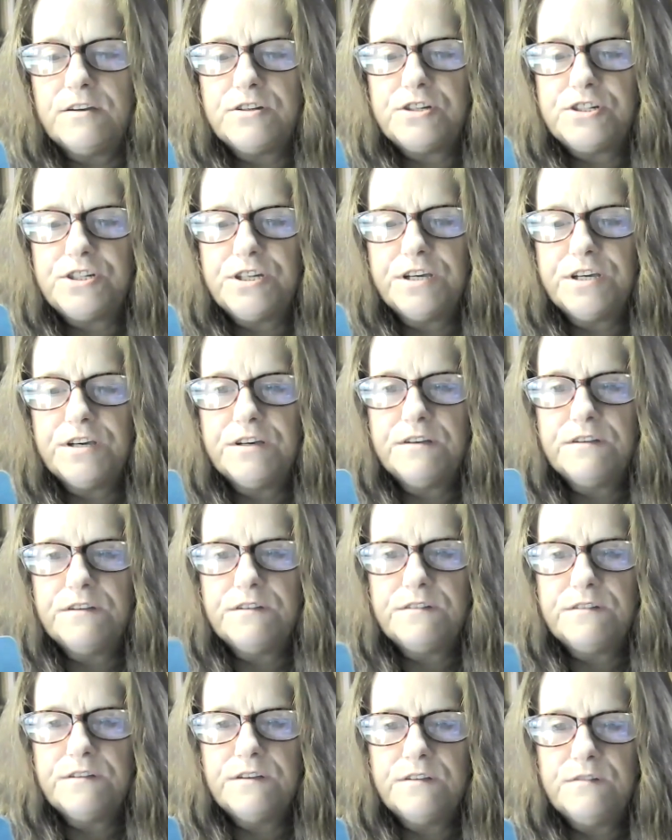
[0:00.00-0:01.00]
Yes, she
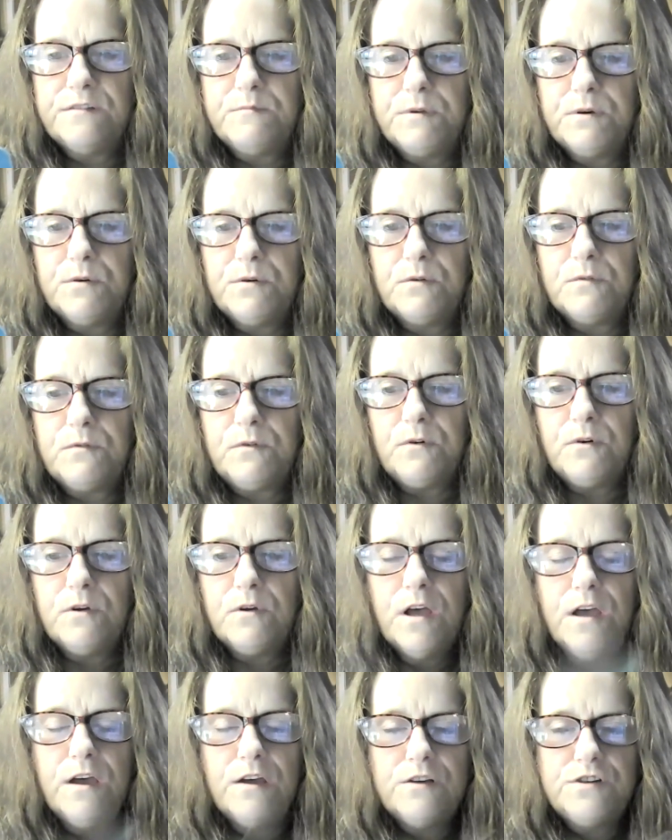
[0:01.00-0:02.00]
is. It's
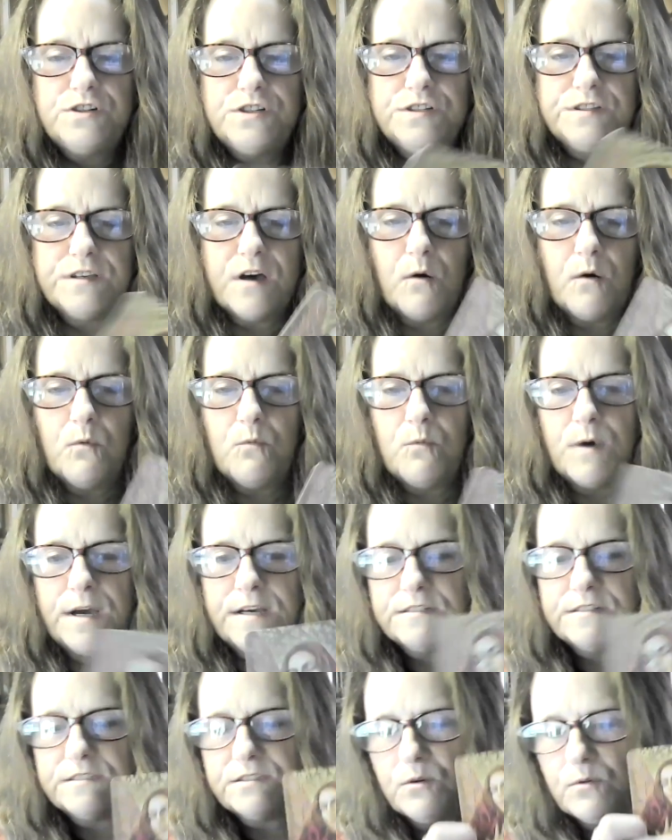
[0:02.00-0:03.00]
beautiful. She's got
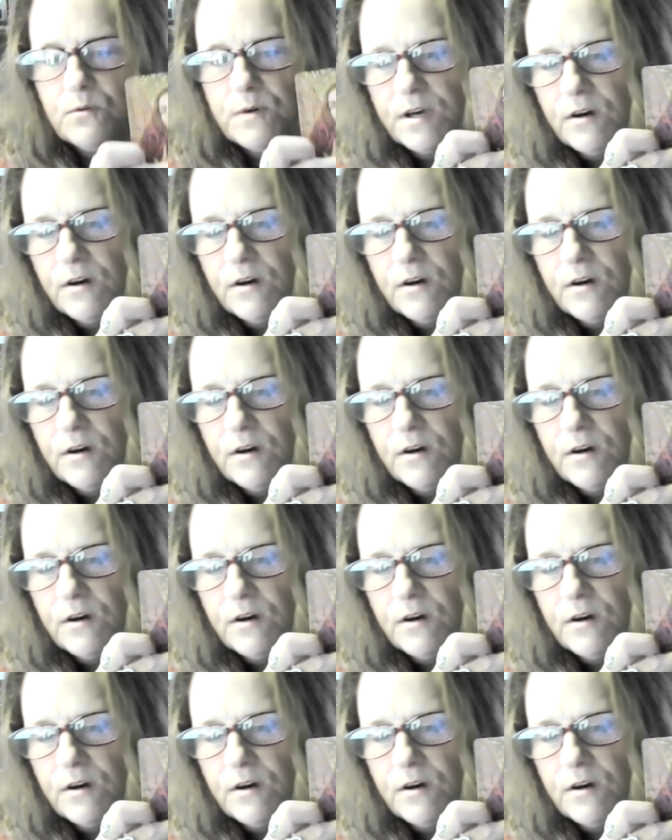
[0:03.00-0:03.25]
wings